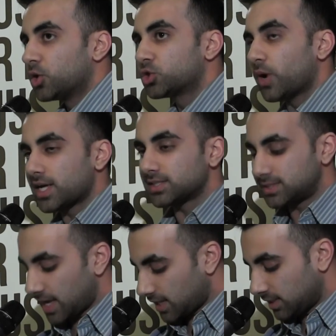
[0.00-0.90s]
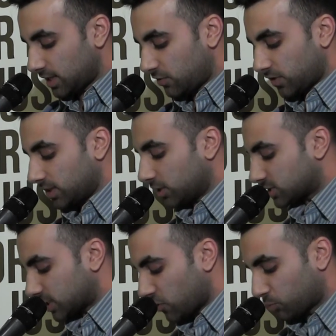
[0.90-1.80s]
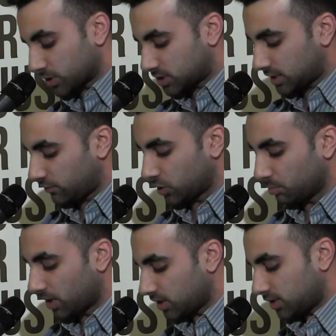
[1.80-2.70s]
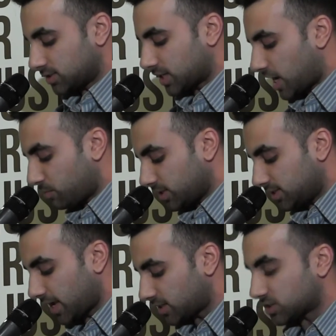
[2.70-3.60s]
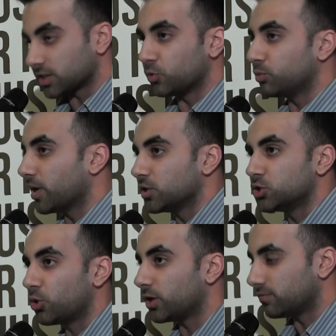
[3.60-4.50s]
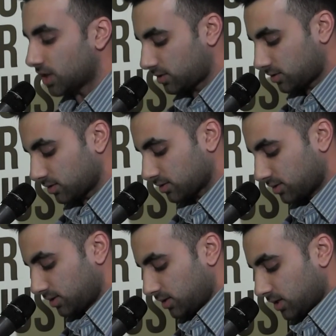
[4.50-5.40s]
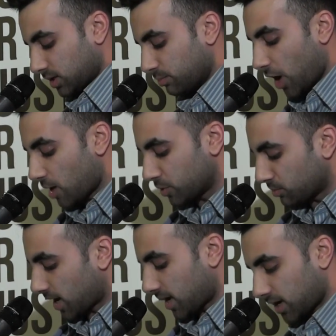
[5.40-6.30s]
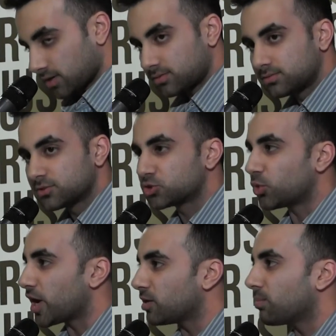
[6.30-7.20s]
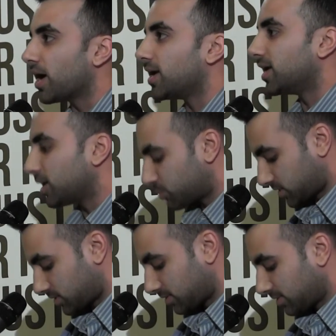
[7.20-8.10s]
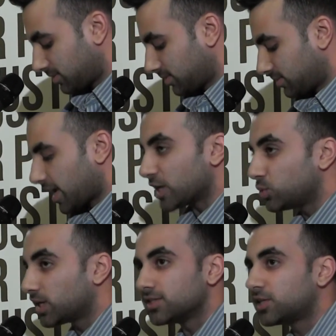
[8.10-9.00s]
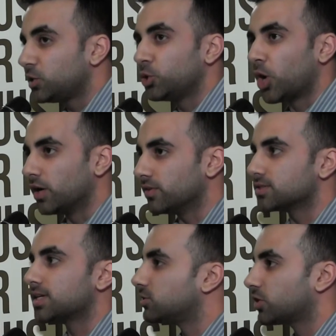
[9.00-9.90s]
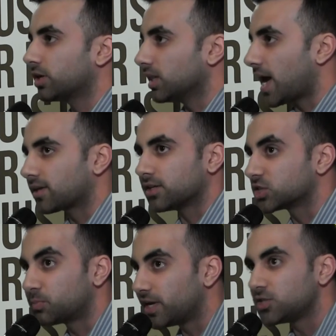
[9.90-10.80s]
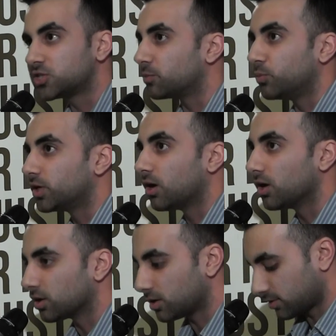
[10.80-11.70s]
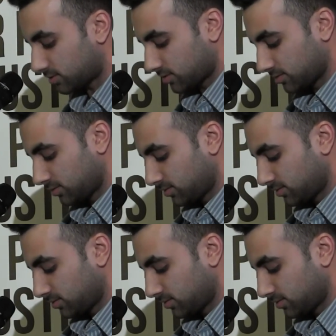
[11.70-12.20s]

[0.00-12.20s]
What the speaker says: So as they live in their self-perceived abundance, I've been dancing with my joy of nothing, bobbing my head, swaying my hips, as we continue on this intergalactic spaceship we call Earth.